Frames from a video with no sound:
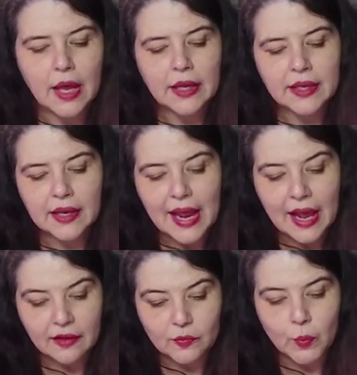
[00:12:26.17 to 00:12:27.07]
Yet
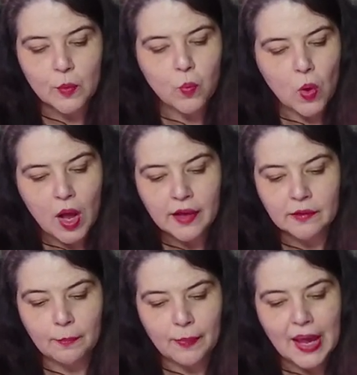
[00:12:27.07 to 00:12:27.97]
as we walked
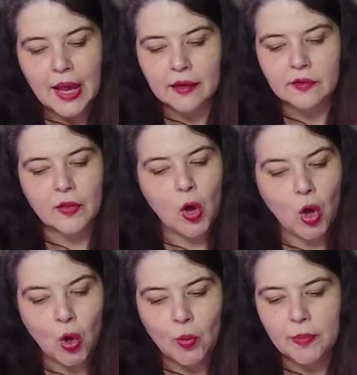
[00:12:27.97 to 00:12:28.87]
back to the
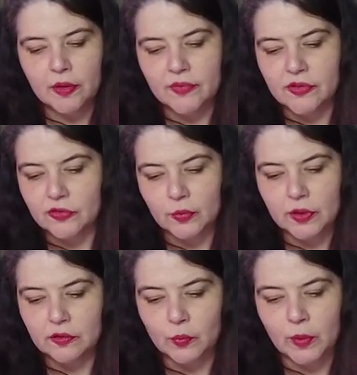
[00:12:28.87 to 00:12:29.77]
home of the
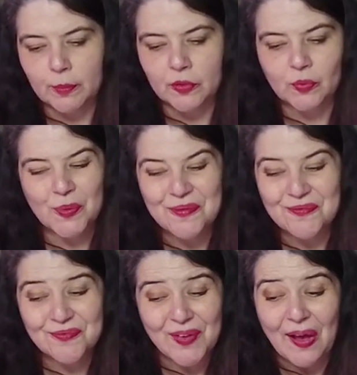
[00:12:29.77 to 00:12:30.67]
street sweepers, we
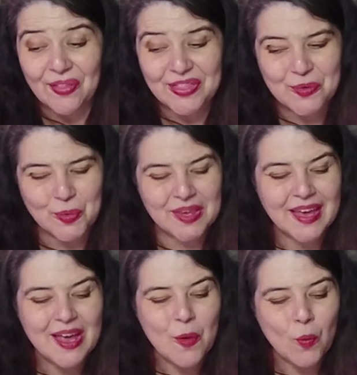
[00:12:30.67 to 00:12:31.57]
felt that we
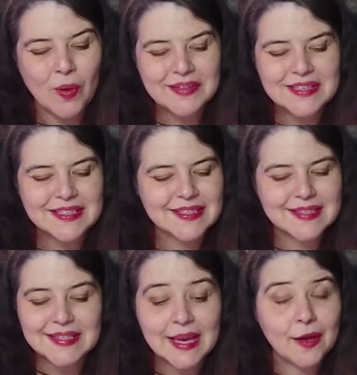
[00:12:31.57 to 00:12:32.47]
wanted to
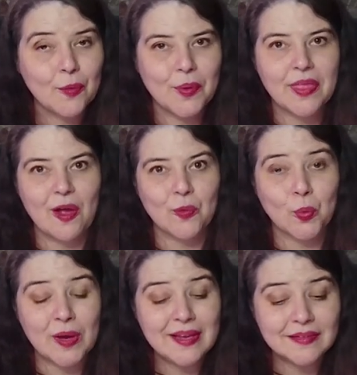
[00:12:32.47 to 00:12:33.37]
sing without
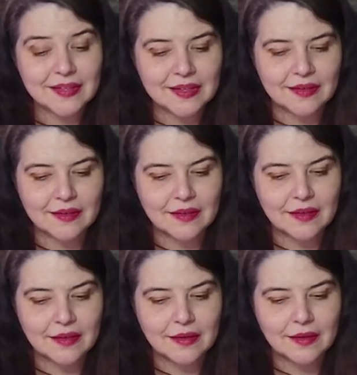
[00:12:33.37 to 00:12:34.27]
reason.
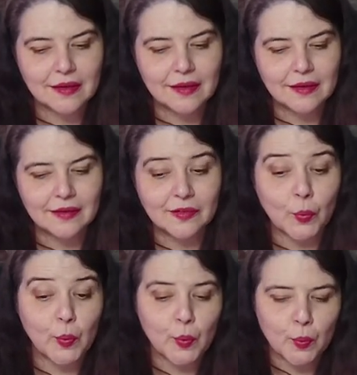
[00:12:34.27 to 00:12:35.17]
So
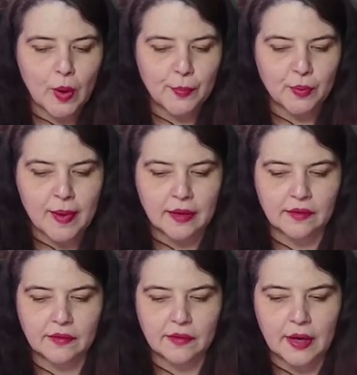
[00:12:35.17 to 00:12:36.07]
we were
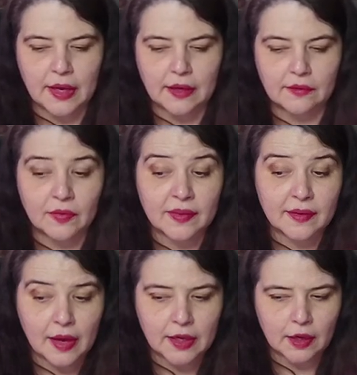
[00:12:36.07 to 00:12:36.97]
reprimanded tonight in the
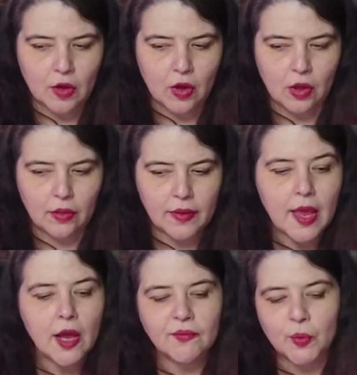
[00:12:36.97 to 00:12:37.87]
dining hall,
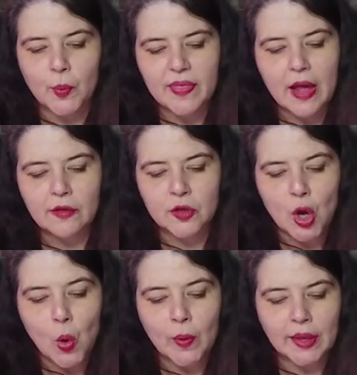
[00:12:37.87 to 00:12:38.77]
for without
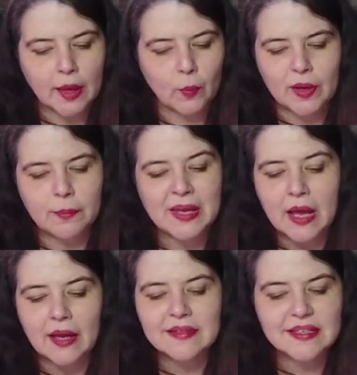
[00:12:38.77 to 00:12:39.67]
knowing it, we had
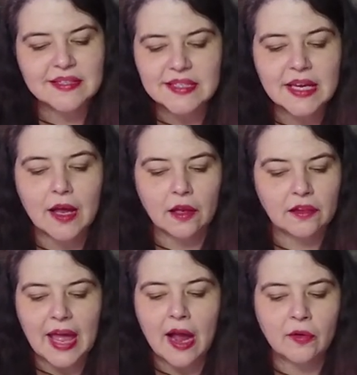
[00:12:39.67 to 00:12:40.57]
begun to sing
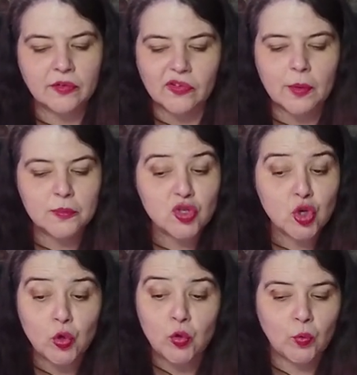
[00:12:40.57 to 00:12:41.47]
aloud some
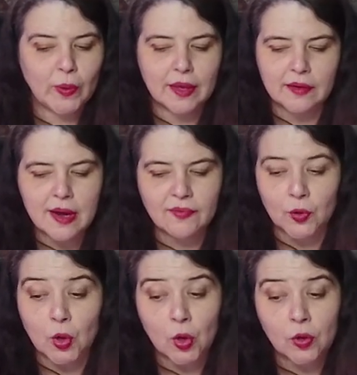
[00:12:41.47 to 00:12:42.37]
tune we had never
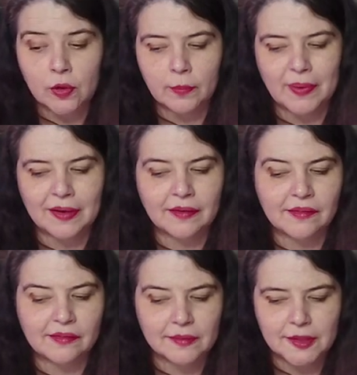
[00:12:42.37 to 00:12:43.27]
heard, but it
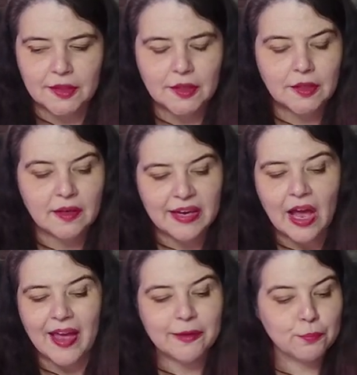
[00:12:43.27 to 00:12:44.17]
is
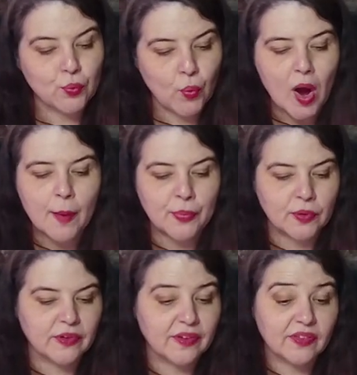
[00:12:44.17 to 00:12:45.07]
not proper
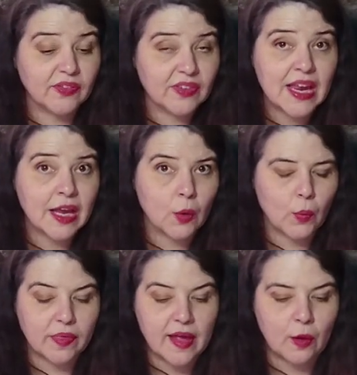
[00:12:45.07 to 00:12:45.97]
to sing
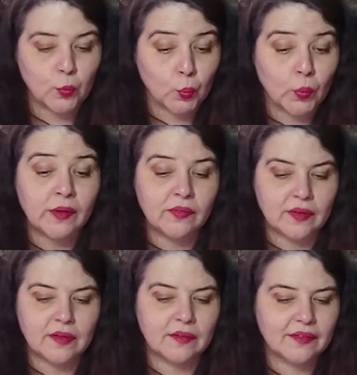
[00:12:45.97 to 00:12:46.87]
without
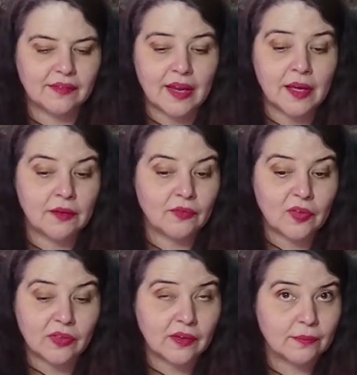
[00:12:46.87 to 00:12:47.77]
reason, save at
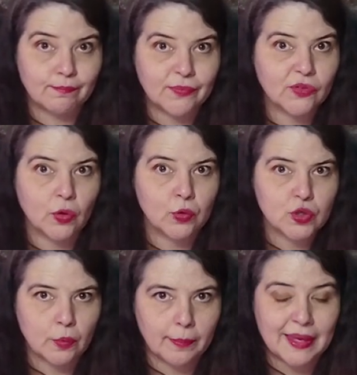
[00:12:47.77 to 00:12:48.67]
the
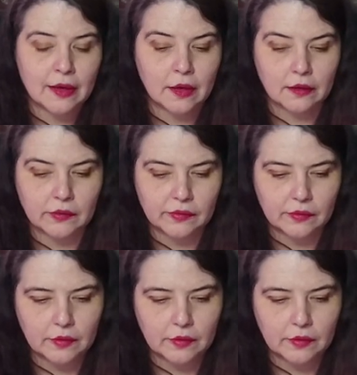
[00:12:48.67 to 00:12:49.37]
social meetings.